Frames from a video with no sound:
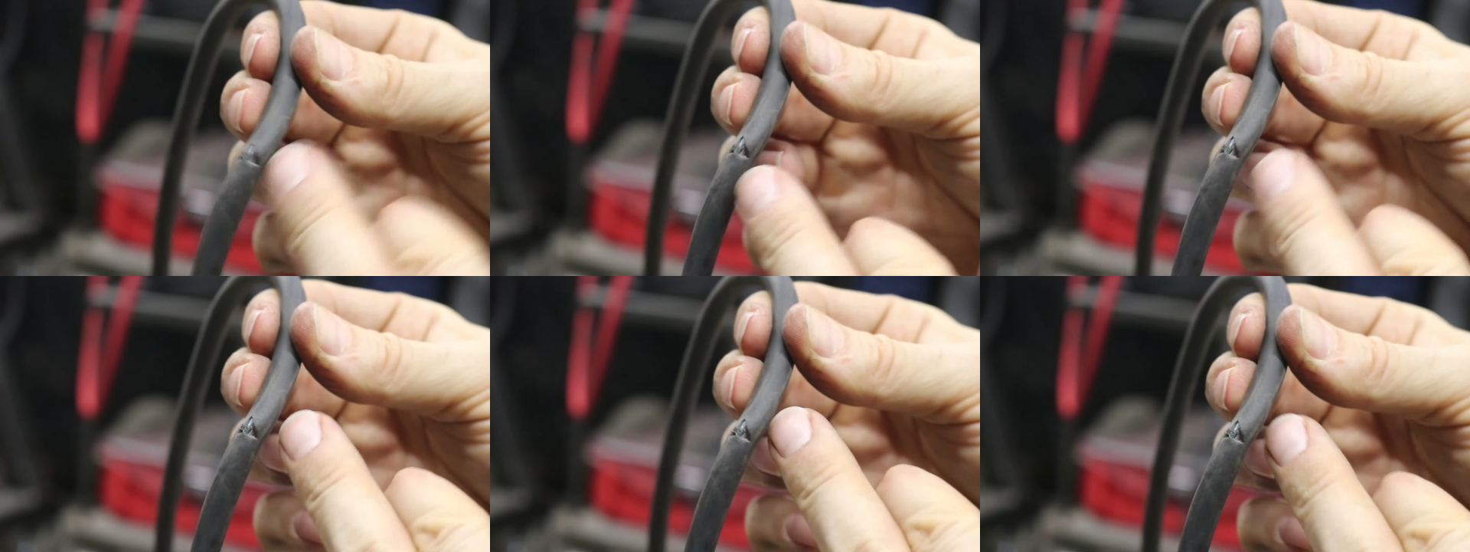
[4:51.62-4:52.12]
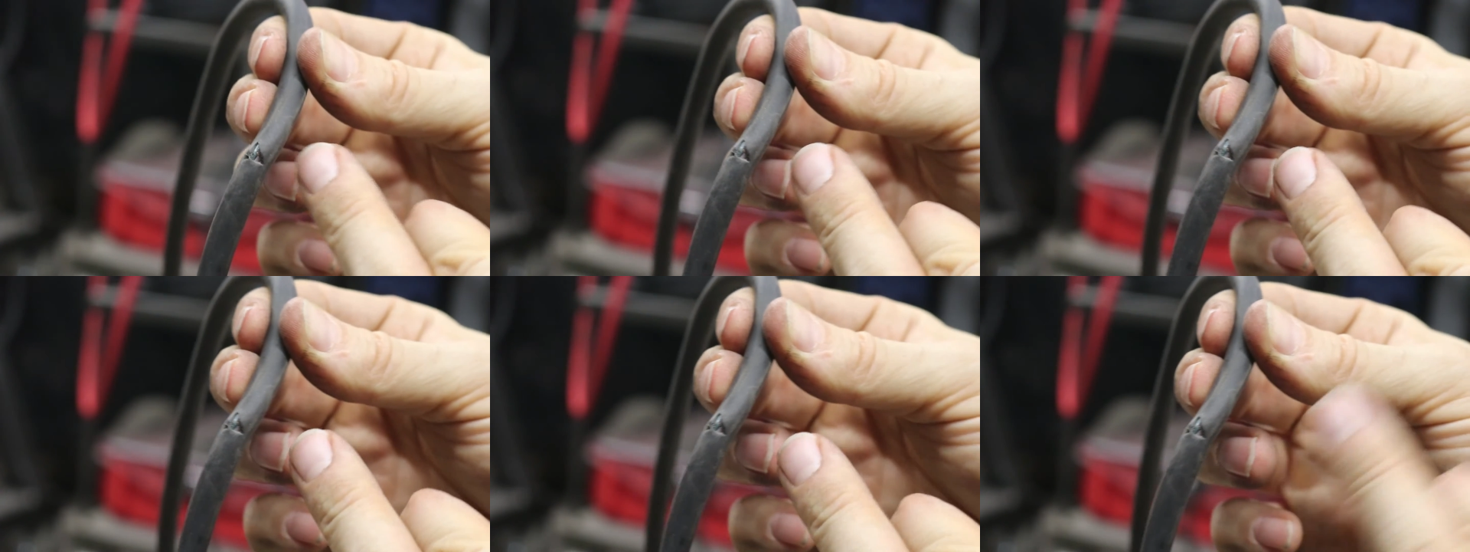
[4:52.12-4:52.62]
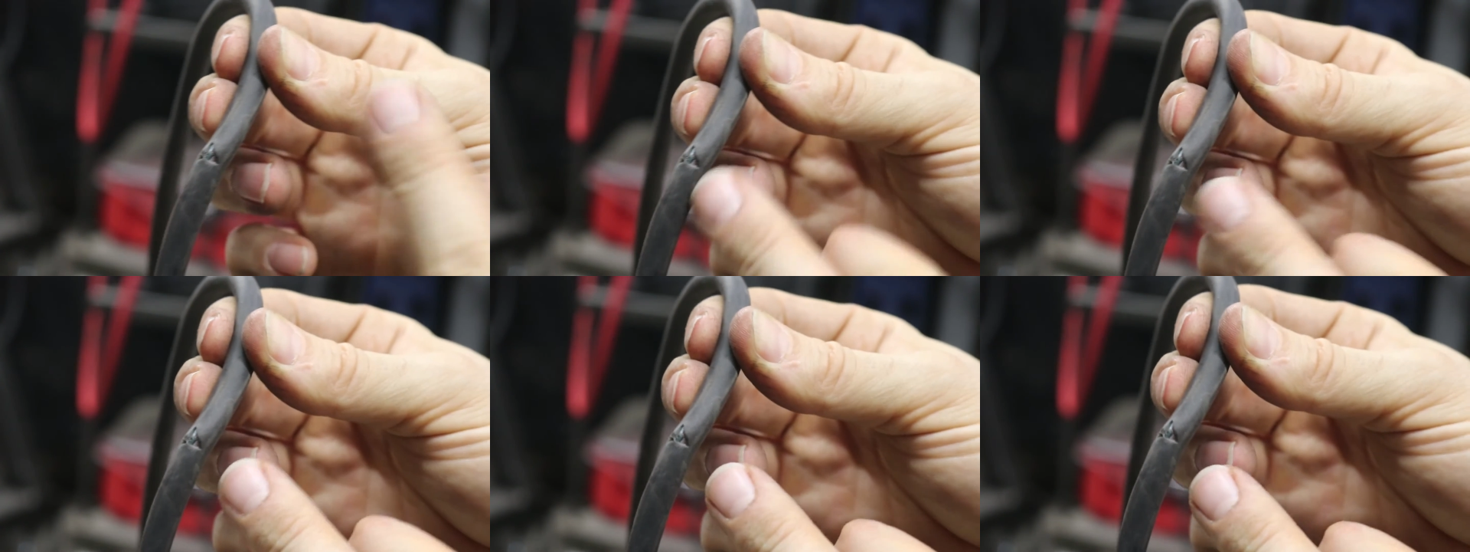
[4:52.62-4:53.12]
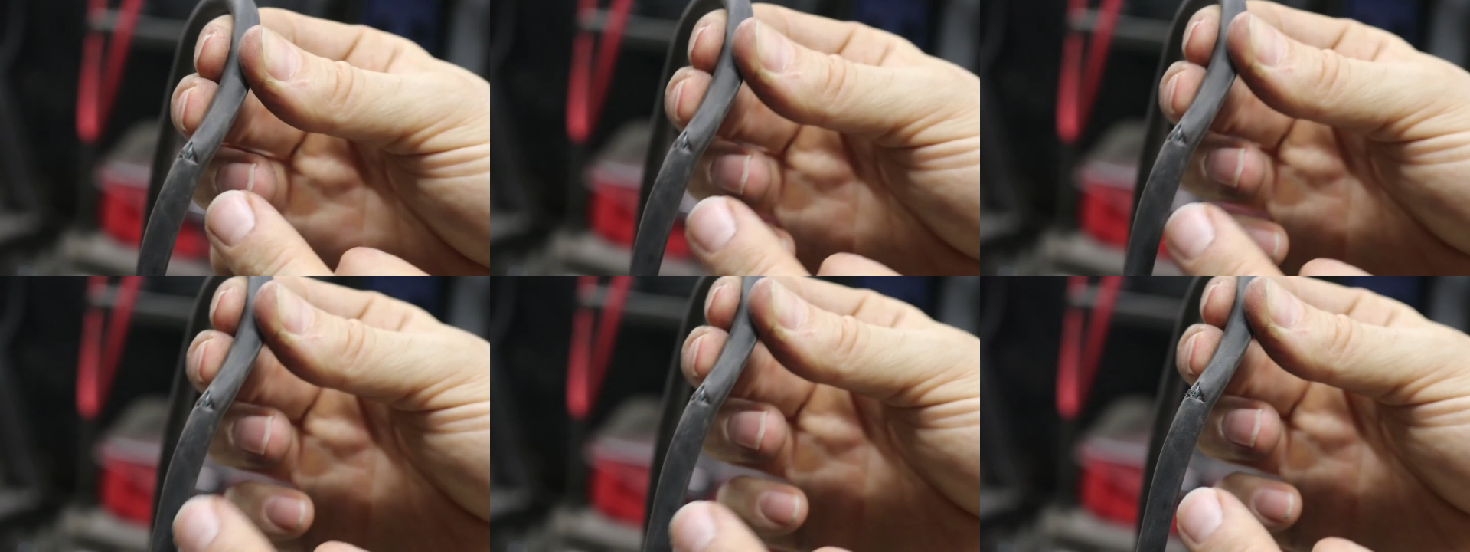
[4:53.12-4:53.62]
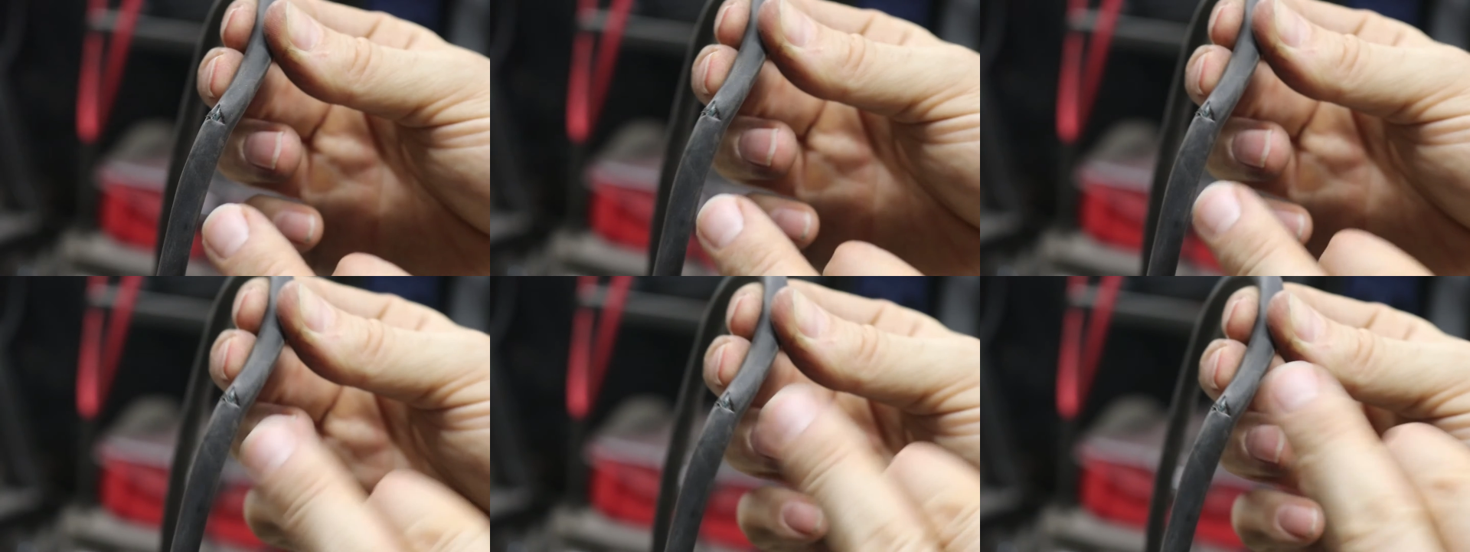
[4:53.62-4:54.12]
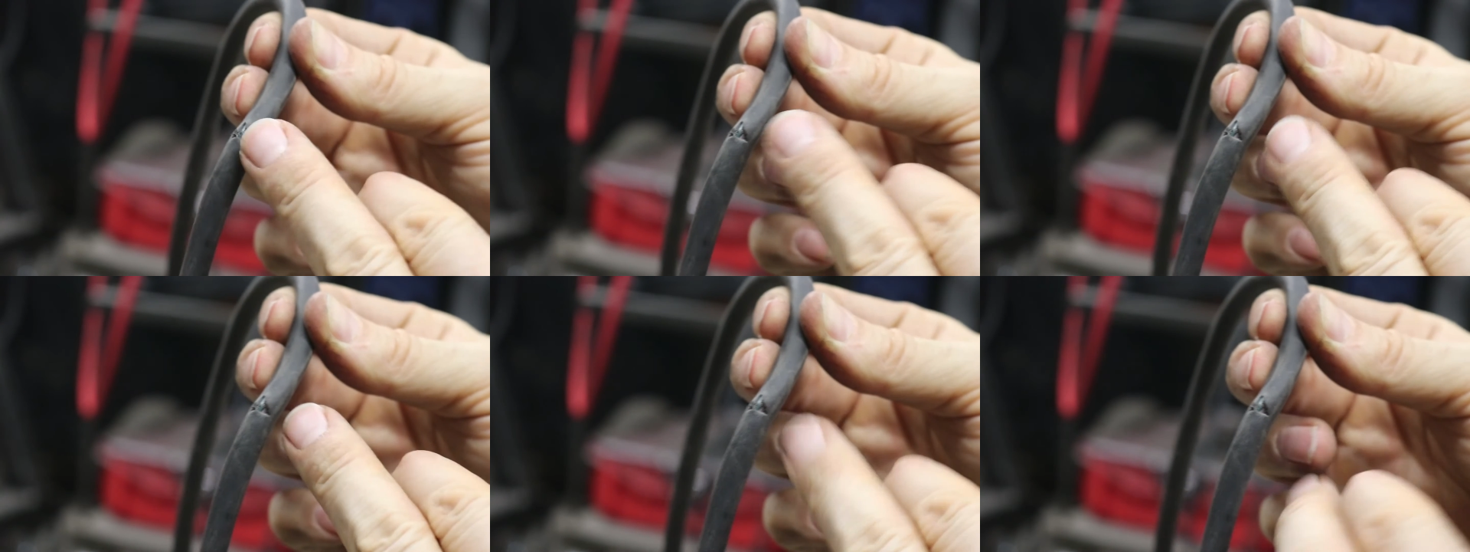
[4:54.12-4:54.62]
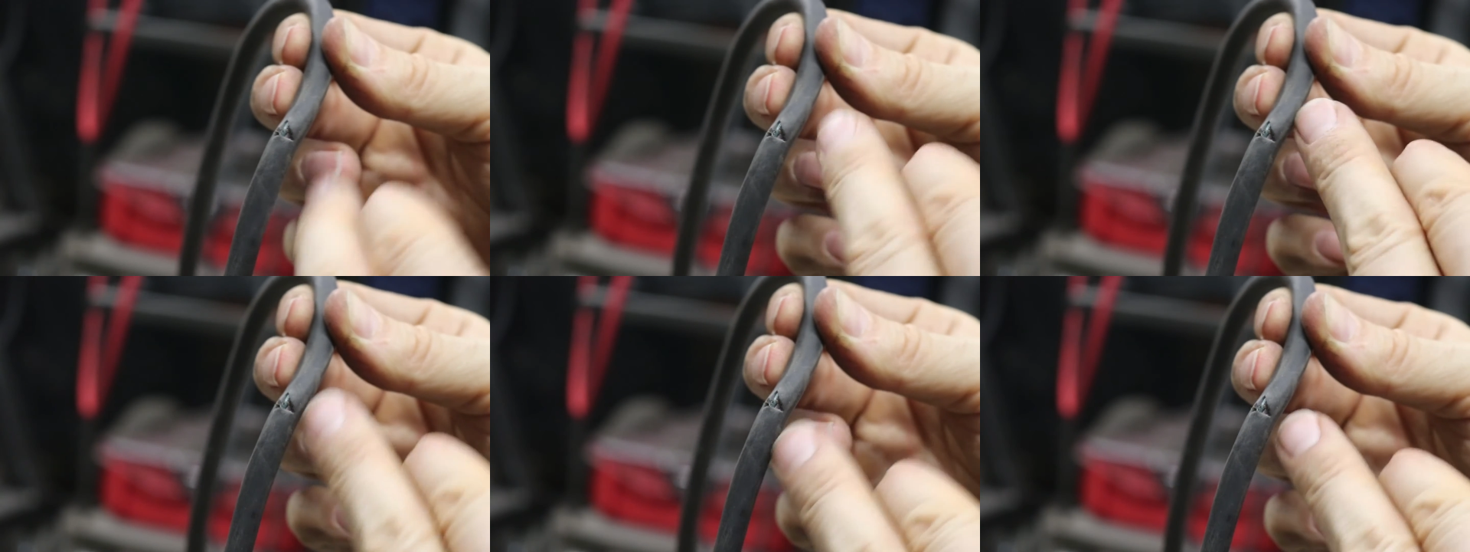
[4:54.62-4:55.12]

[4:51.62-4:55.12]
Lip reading: (no speaker visible)